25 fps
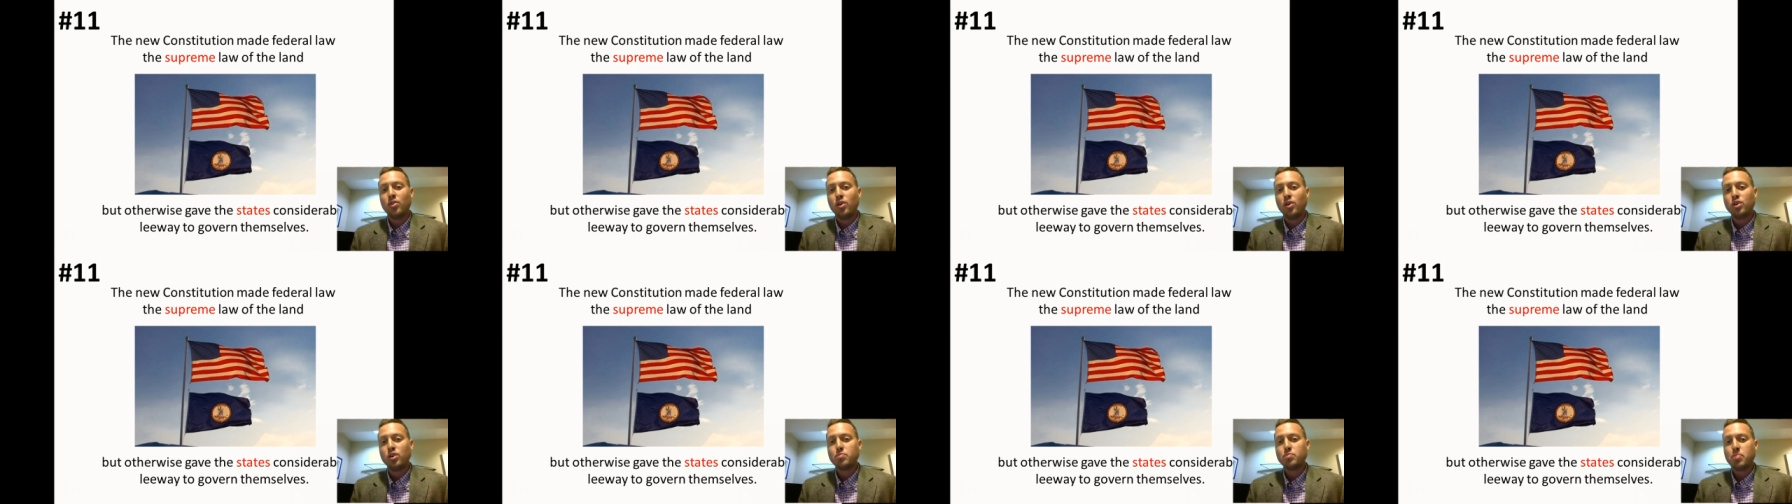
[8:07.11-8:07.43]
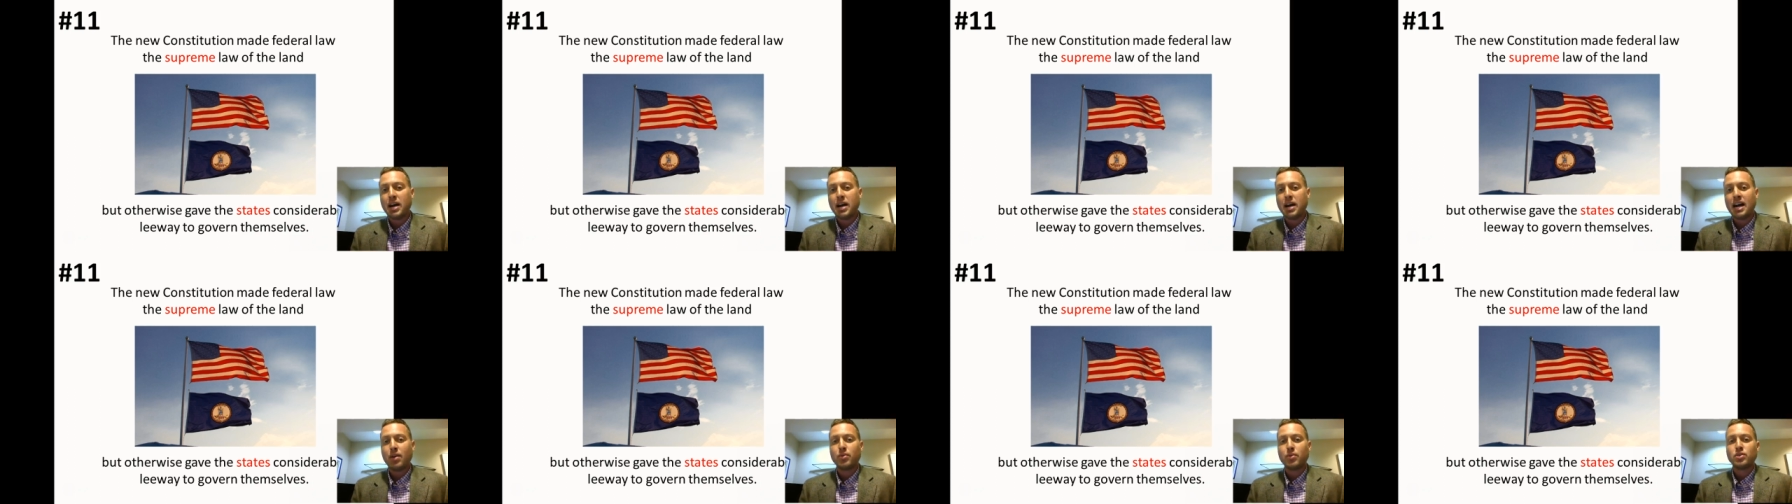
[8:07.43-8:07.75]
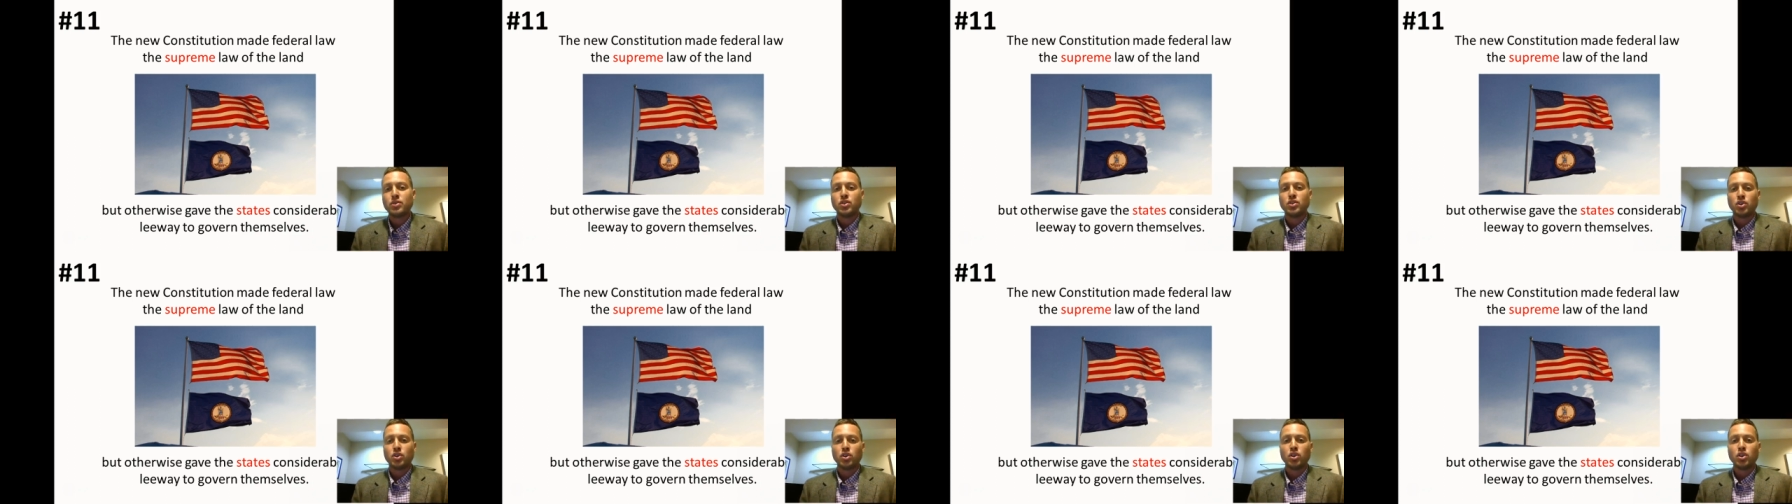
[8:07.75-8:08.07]
Those
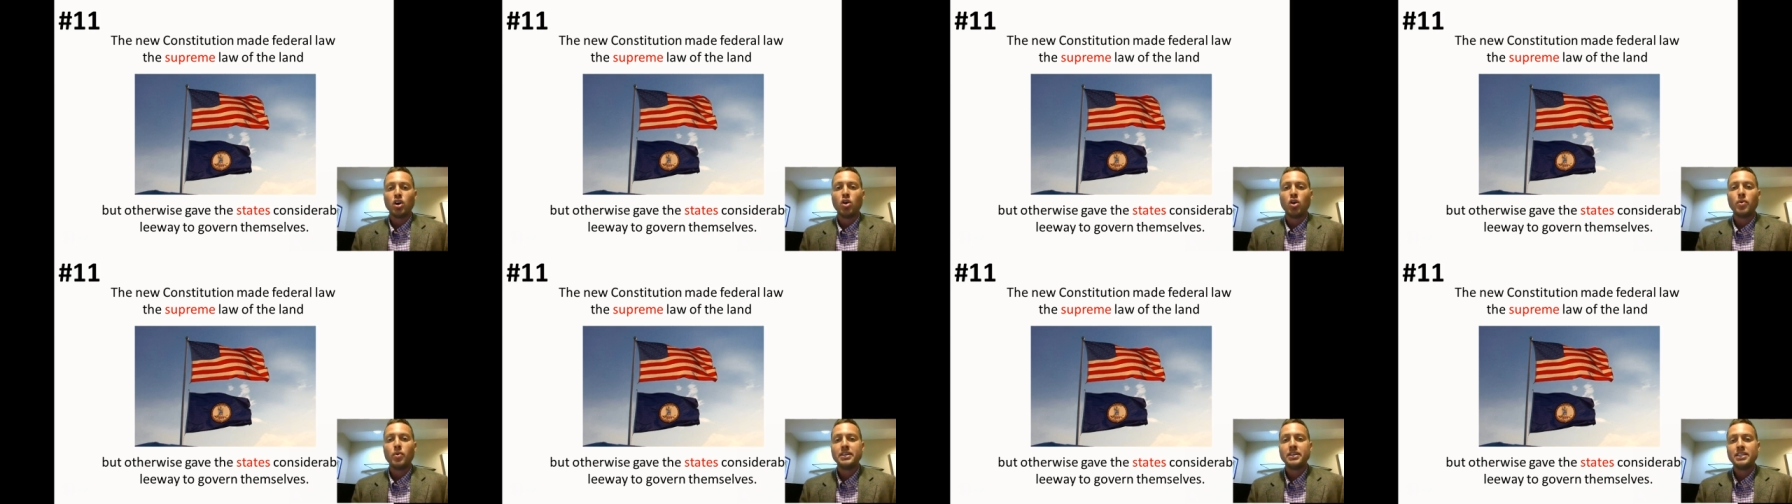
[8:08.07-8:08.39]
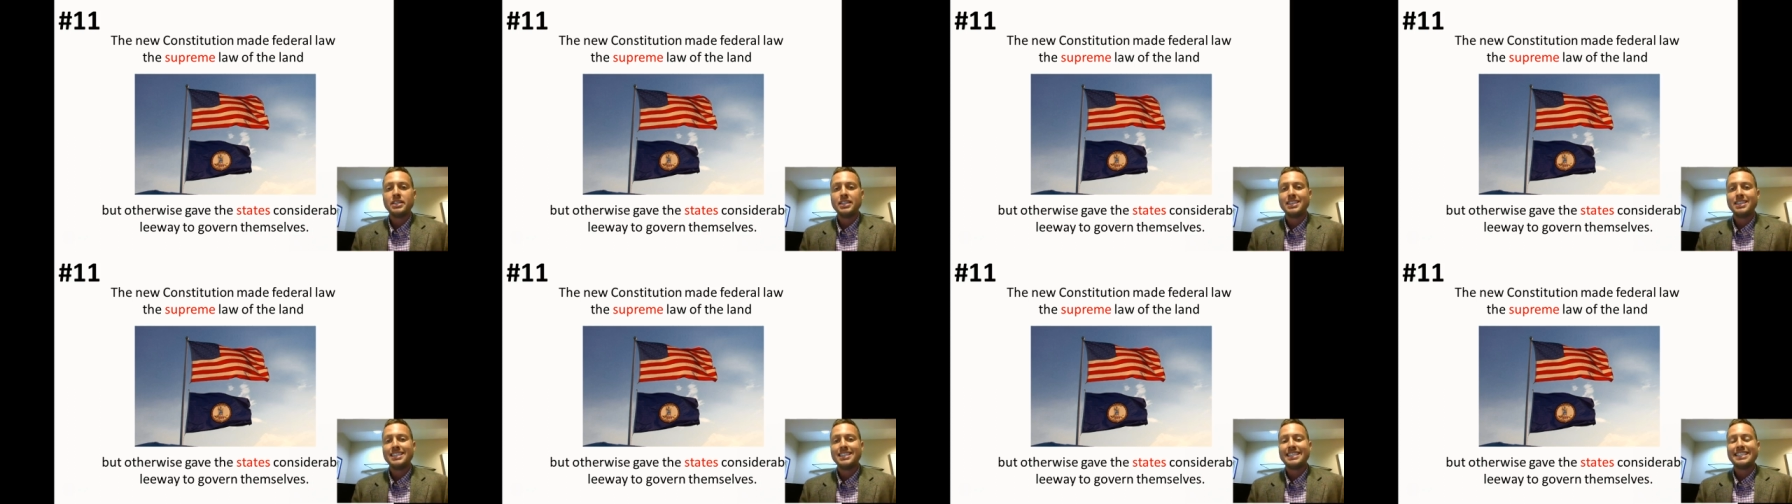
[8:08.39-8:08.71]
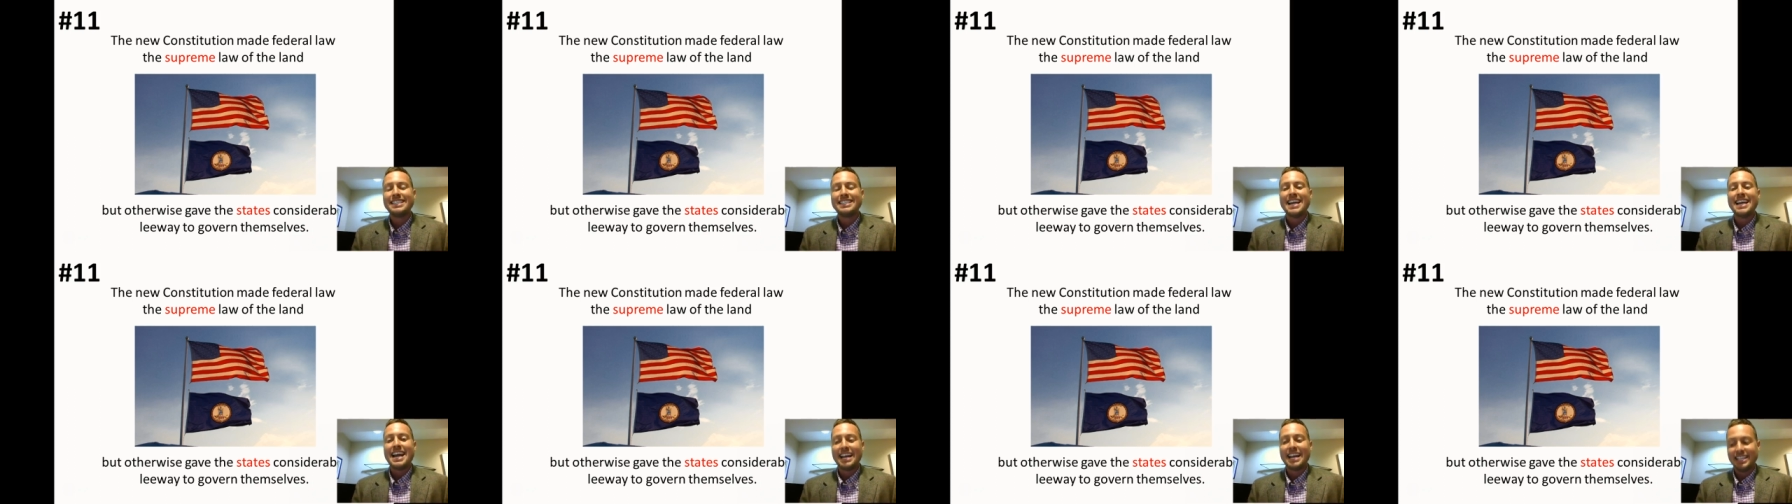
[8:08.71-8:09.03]
powers are going to the
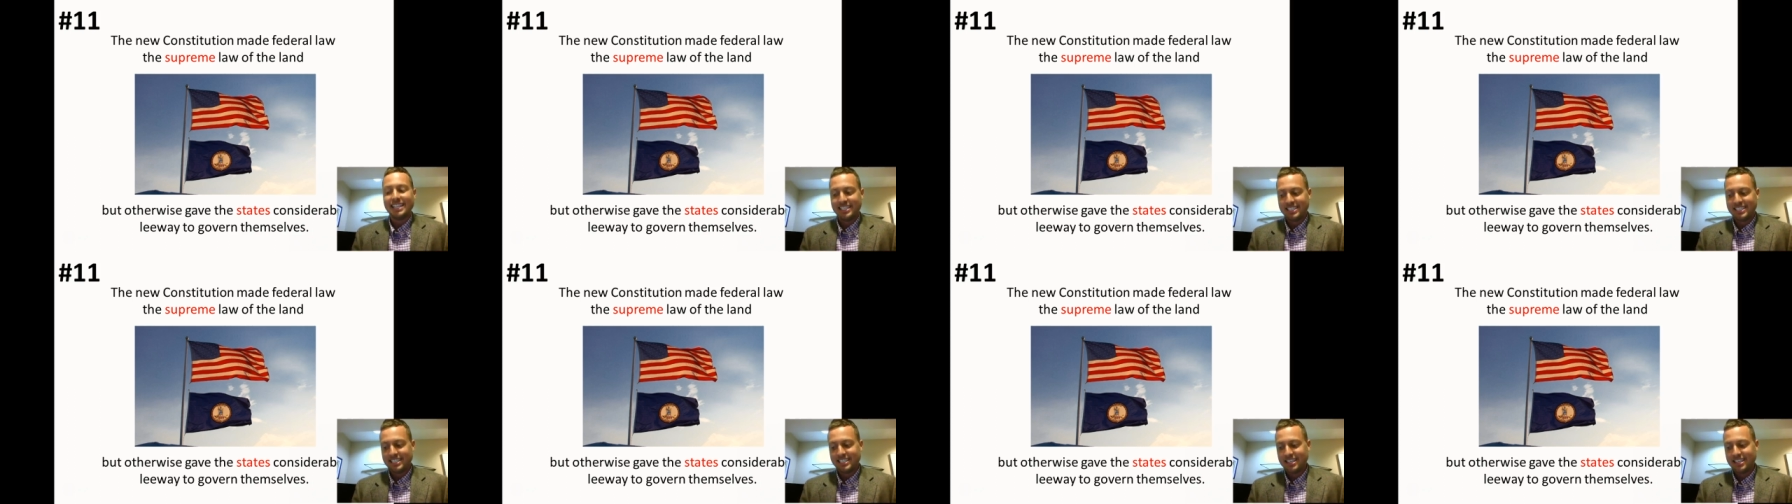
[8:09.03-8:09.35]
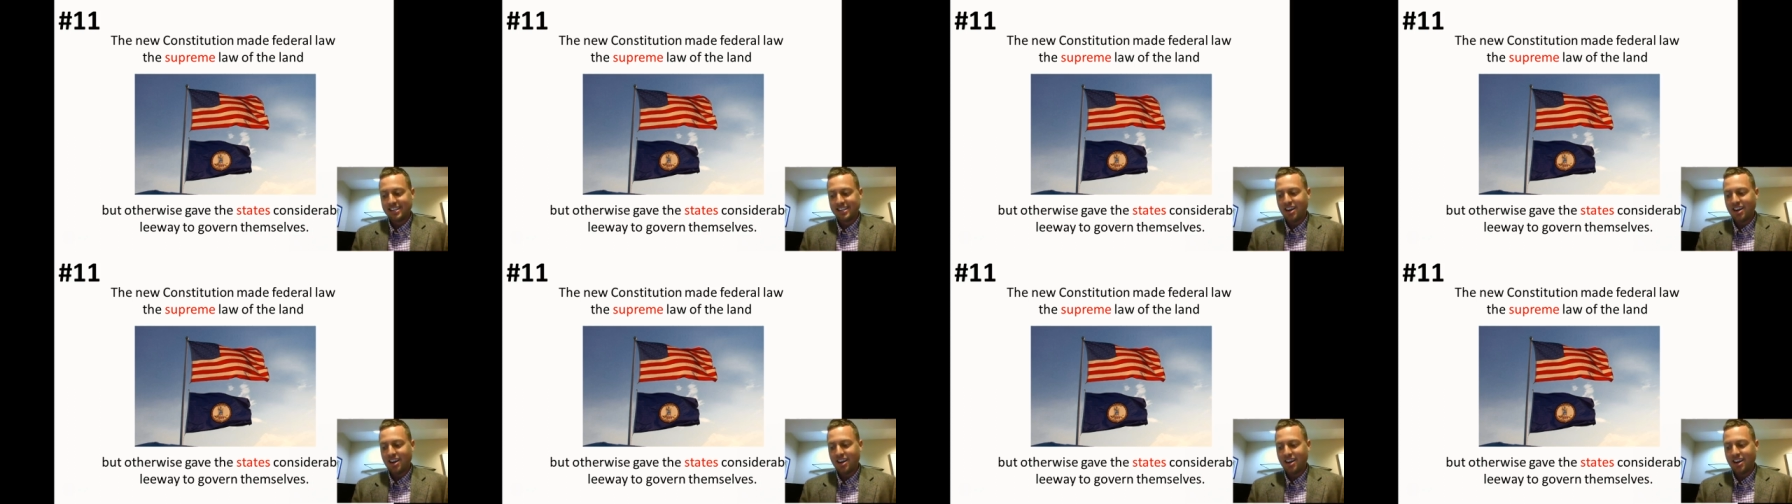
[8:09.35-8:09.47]
states.